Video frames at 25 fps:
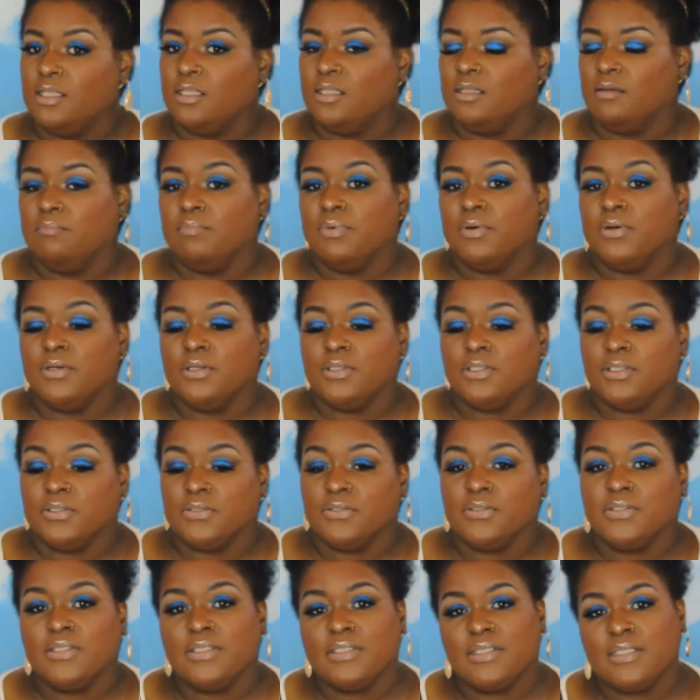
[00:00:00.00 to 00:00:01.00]
The birds
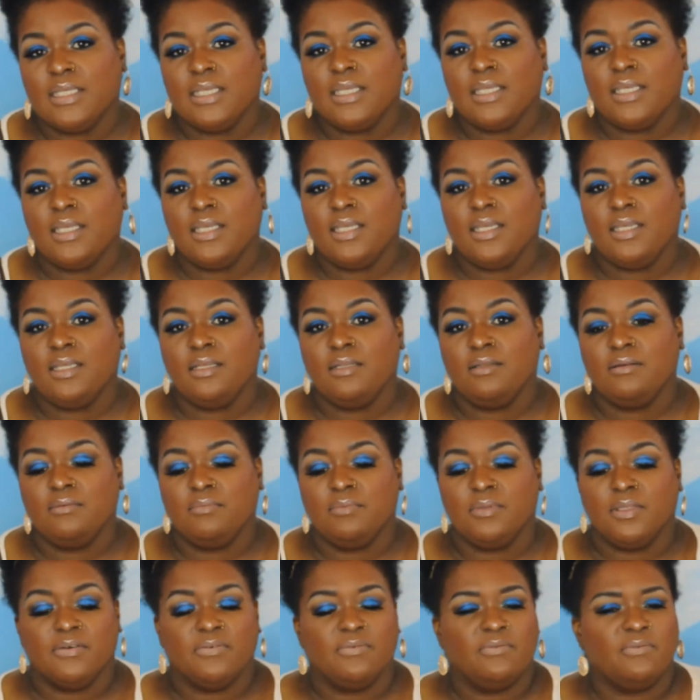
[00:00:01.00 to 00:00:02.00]
are singing,
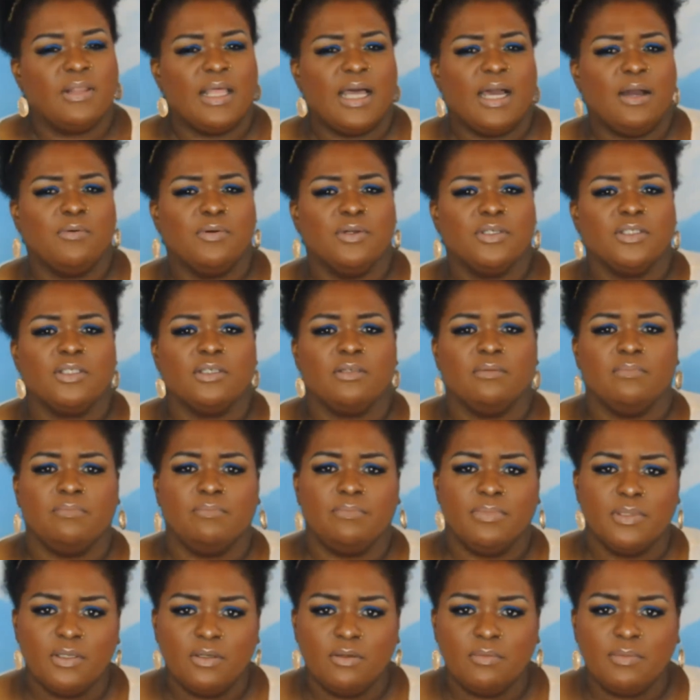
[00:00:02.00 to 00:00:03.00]
the flowers are
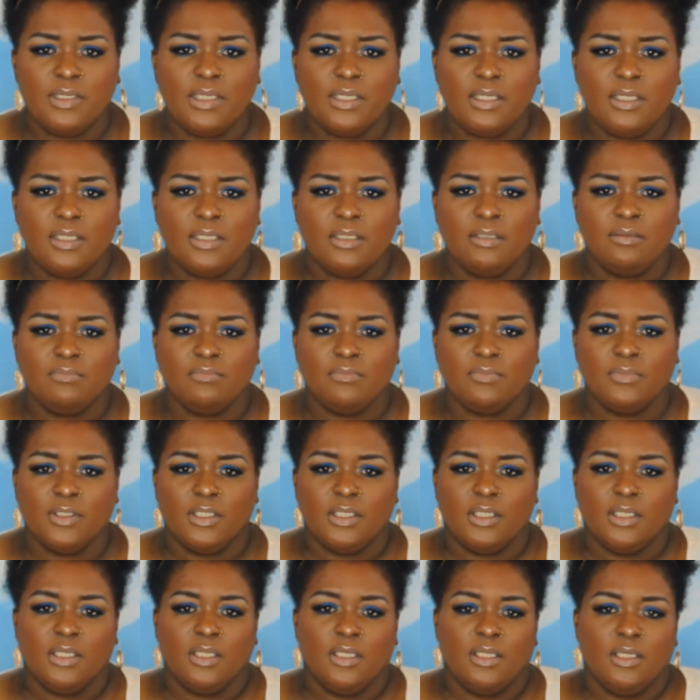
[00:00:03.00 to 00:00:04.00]
blooming,
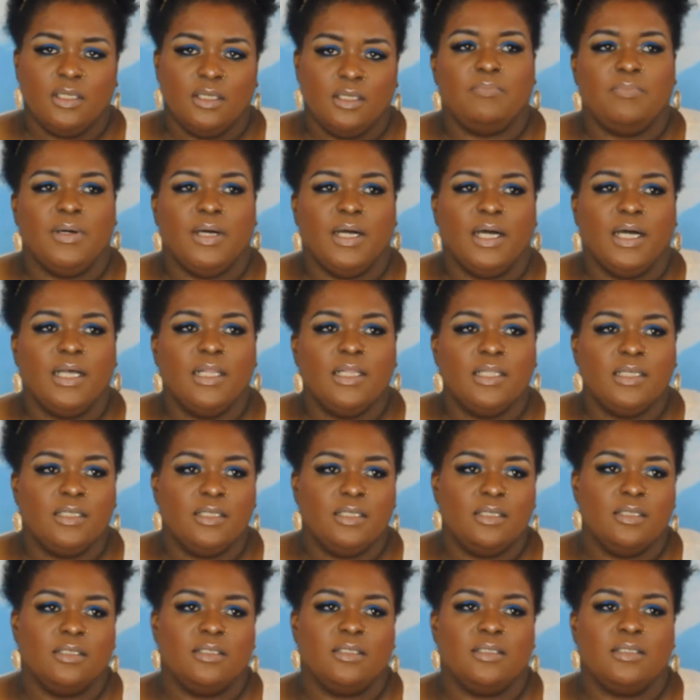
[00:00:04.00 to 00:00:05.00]
pollen
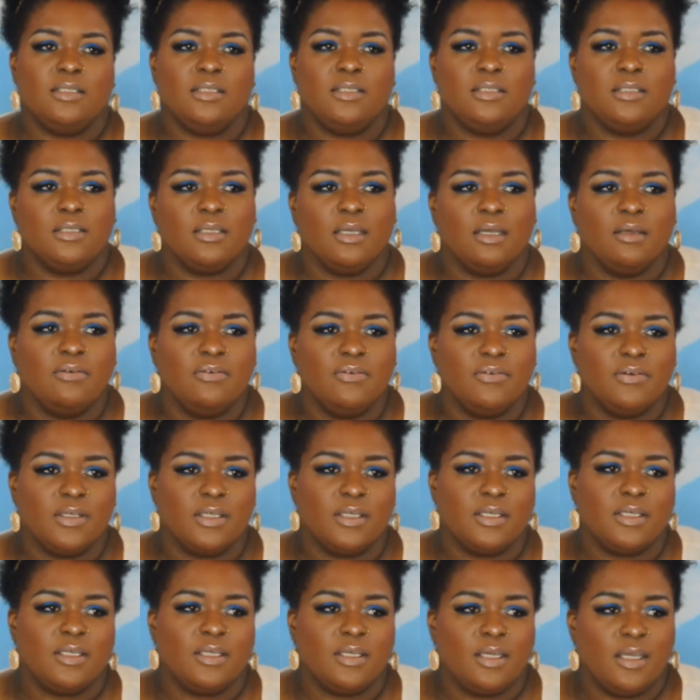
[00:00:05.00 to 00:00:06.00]
is
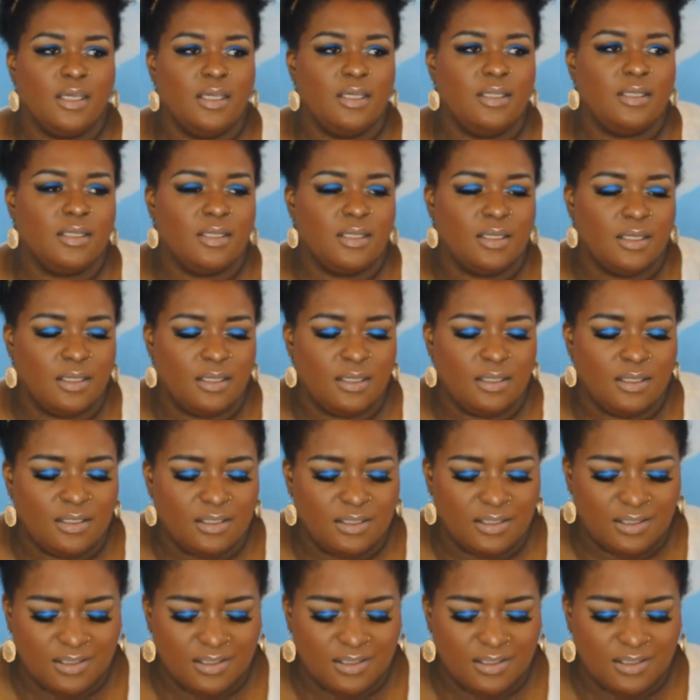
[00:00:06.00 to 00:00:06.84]
suffocating.